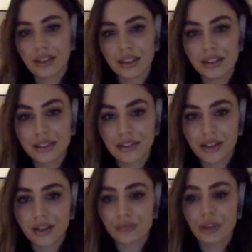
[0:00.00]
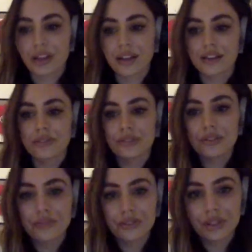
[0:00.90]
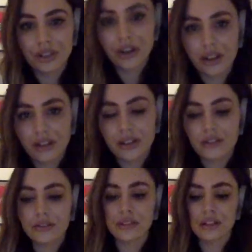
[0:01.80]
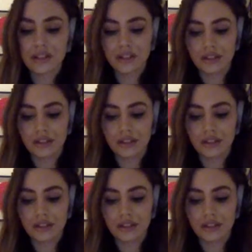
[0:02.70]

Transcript: Let's see if I unplug the headphones if you can hear it. Come on.